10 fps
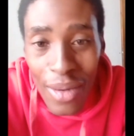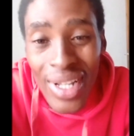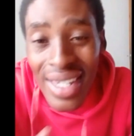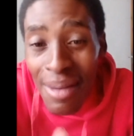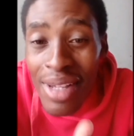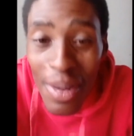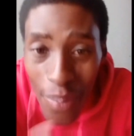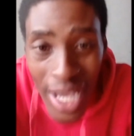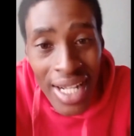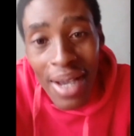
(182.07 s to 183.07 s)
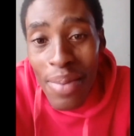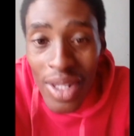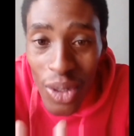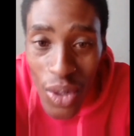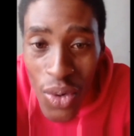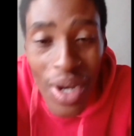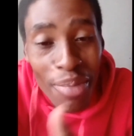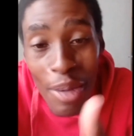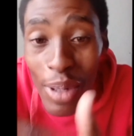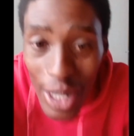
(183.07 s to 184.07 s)
when something bad happens to you
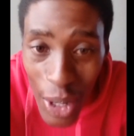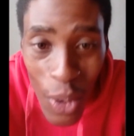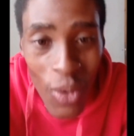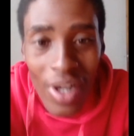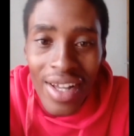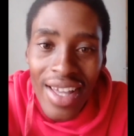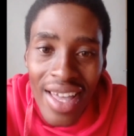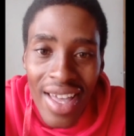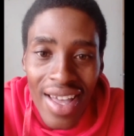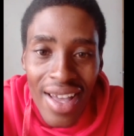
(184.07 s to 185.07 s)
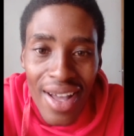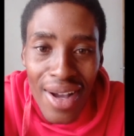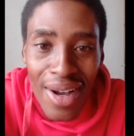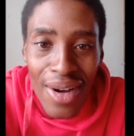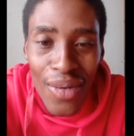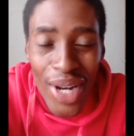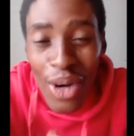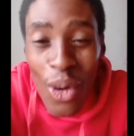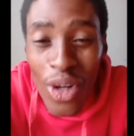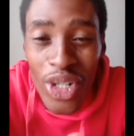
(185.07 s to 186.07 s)
and people know, when
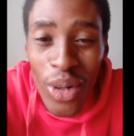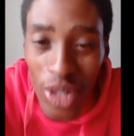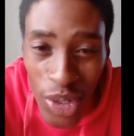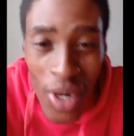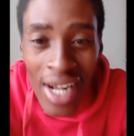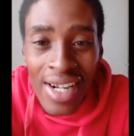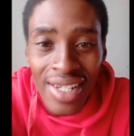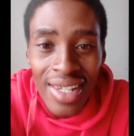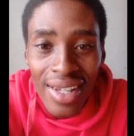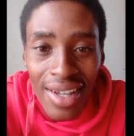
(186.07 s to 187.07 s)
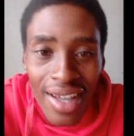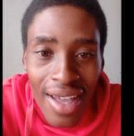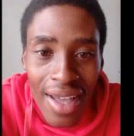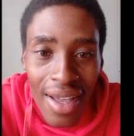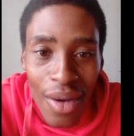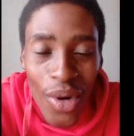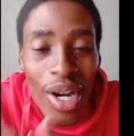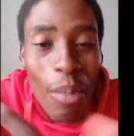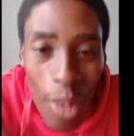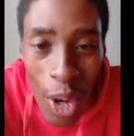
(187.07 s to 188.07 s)
you're going through your struggles,
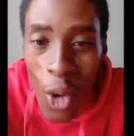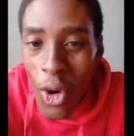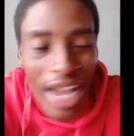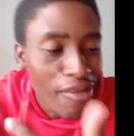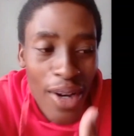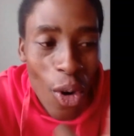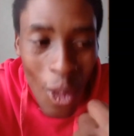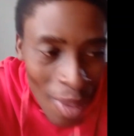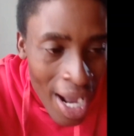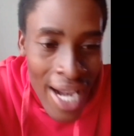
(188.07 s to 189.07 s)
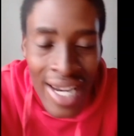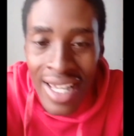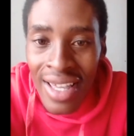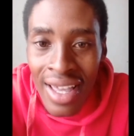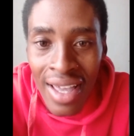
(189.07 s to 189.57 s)
when you're broke, having no money,